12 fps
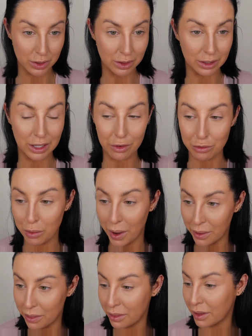live
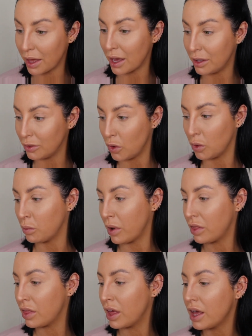with, get along
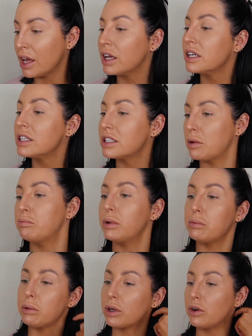with,
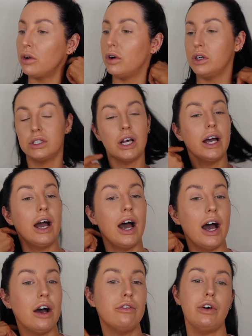simply because I
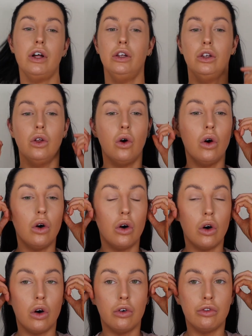have a
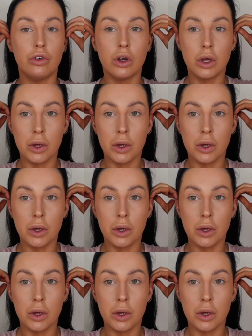lot of